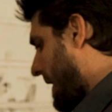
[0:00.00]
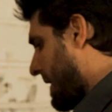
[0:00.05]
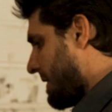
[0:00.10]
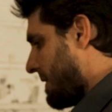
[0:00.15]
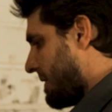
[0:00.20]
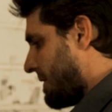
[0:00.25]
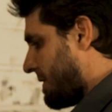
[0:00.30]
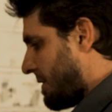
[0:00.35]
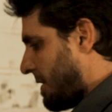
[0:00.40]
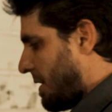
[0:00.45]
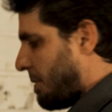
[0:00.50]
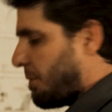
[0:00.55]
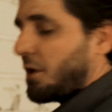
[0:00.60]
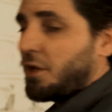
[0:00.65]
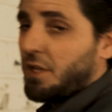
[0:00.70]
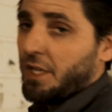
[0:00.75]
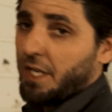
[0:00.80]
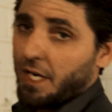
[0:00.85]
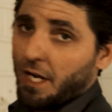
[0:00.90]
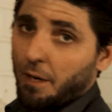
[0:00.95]
right, I'm
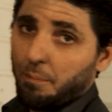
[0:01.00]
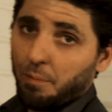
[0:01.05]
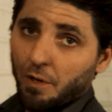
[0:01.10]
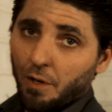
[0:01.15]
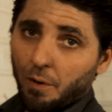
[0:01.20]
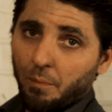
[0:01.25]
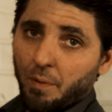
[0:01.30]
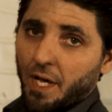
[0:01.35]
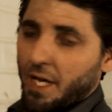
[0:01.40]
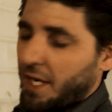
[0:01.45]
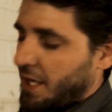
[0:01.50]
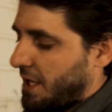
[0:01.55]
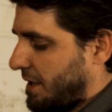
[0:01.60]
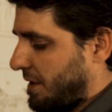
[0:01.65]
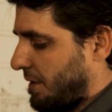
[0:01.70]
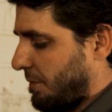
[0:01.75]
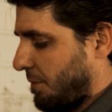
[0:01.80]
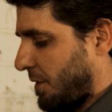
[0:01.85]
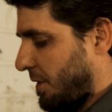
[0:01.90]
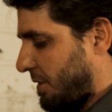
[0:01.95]
gonna clean it up a little bit
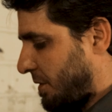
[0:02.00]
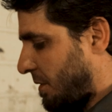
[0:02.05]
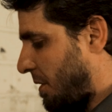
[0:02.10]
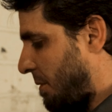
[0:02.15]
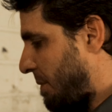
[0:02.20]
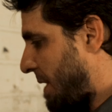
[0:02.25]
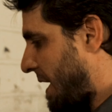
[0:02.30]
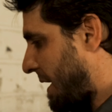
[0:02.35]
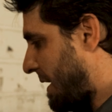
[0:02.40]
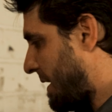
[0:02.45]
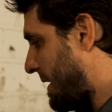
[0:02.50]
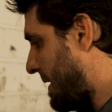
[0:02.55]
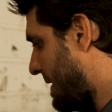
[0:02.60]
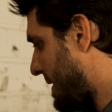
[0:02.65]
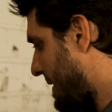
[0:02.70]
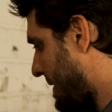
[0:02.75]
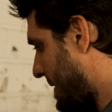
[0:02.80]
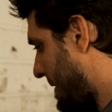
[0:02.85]
and then we're gonna throw it back in,